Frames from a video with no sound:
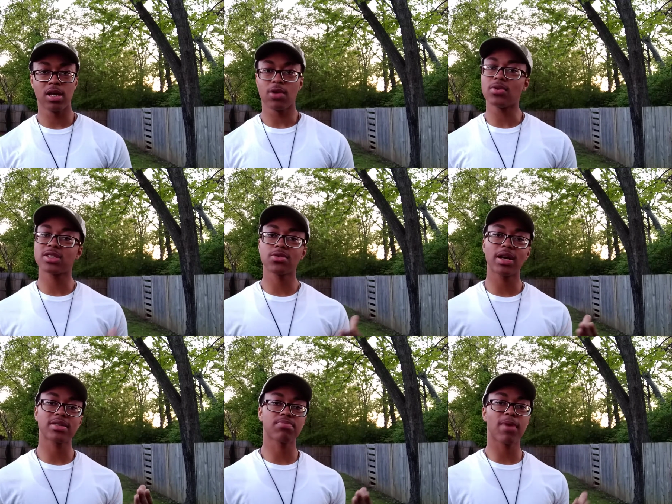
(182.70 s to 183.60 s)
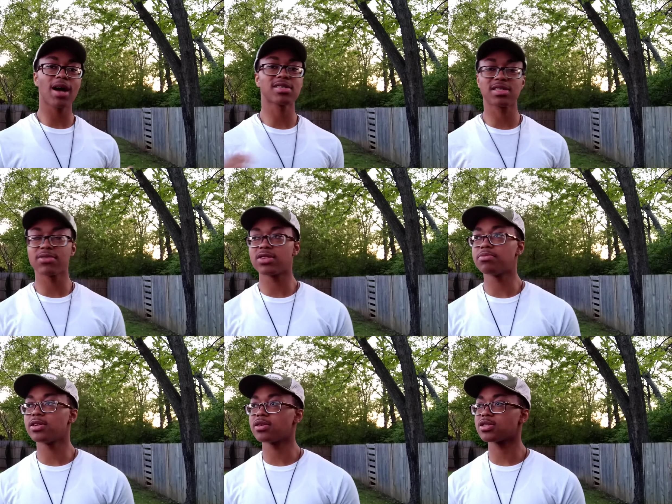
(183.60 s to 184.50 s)
We still have some positivity
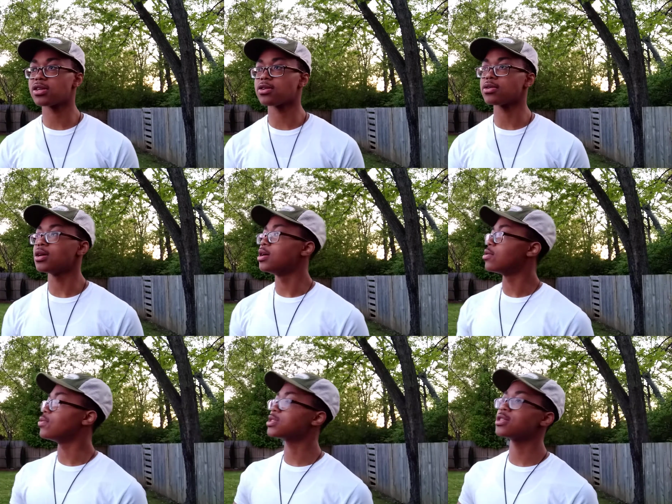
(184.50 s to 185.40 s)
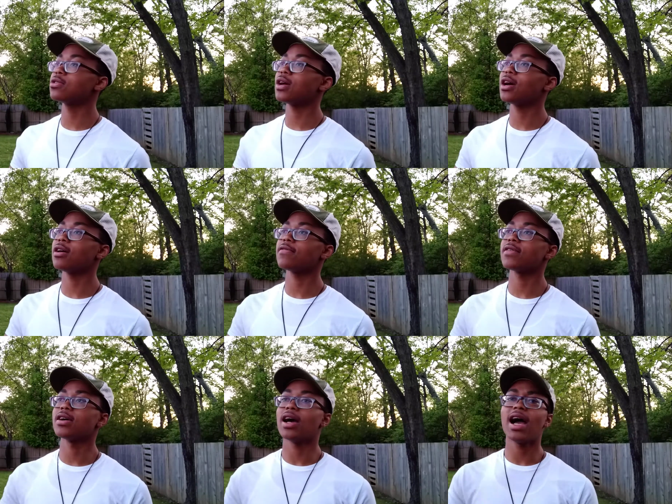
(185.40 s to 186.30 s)
being shared. We still have
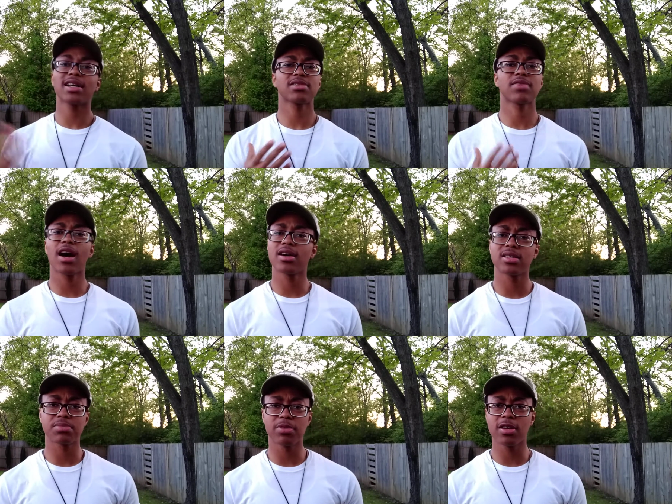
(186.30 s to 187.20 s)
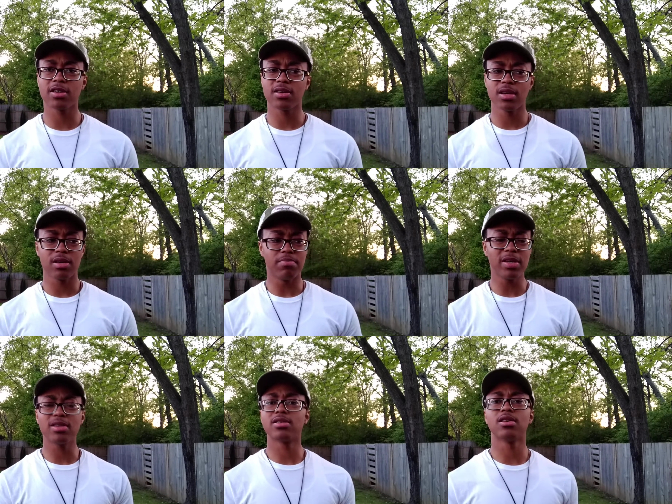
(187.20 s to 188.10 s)
acts of kindness
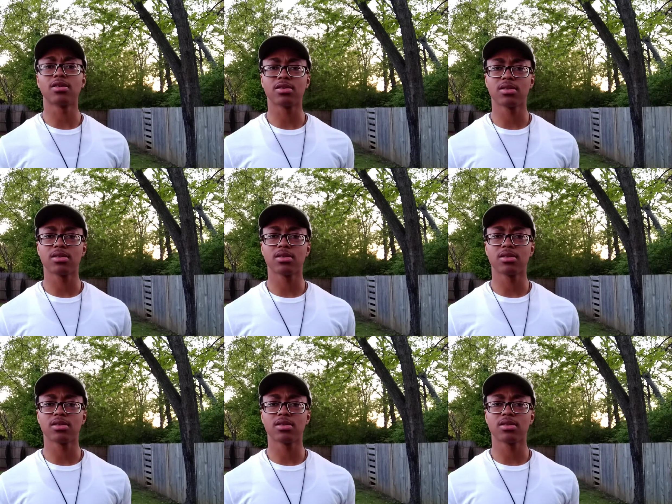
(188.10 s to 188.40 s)
being done.